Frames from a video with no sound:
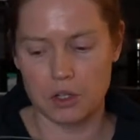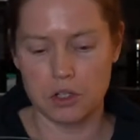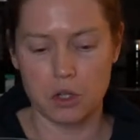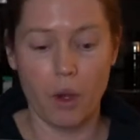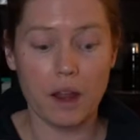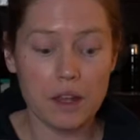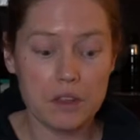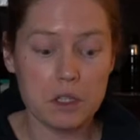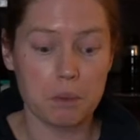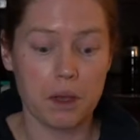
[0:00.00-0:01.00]
So I got
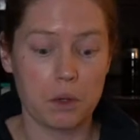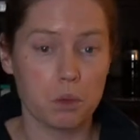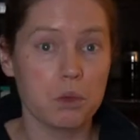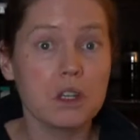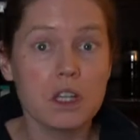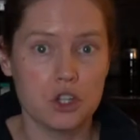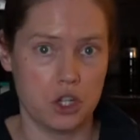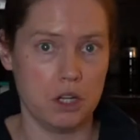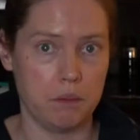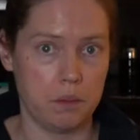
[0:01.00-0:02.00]
this bag really
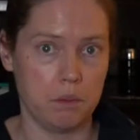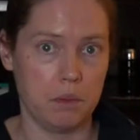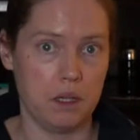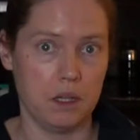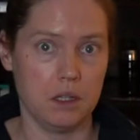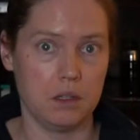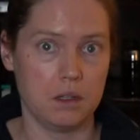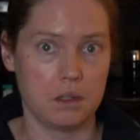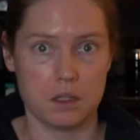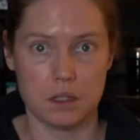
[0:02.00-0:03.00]
cheap
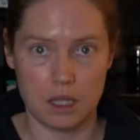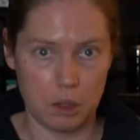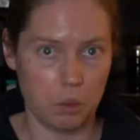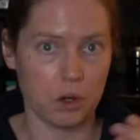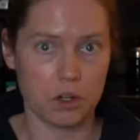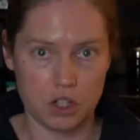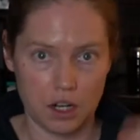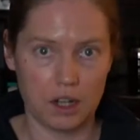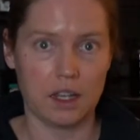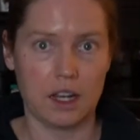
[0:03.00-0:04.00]
because they were
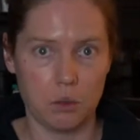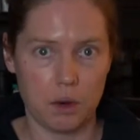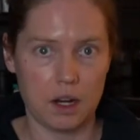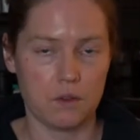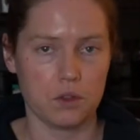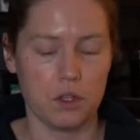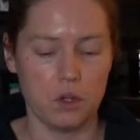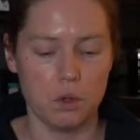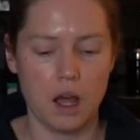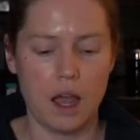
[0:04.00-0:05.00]
kind of getting ready for the
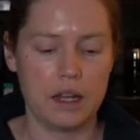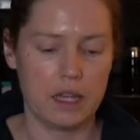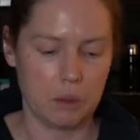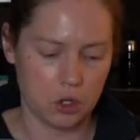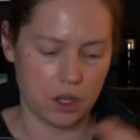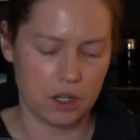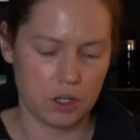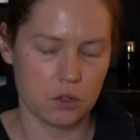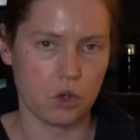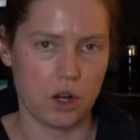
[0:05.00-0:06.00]
new line, and they were, I think,
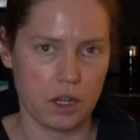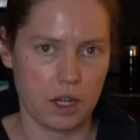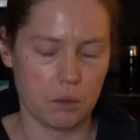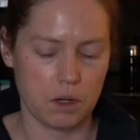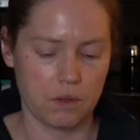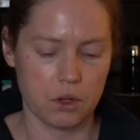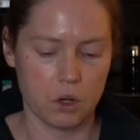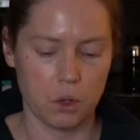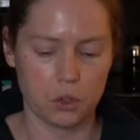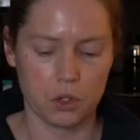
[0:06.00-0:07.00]
trying to get rid of their
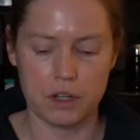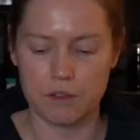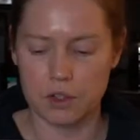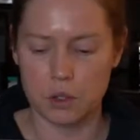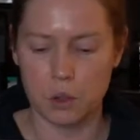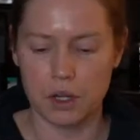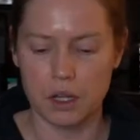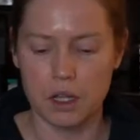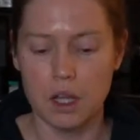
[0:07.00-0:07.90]
older inventory.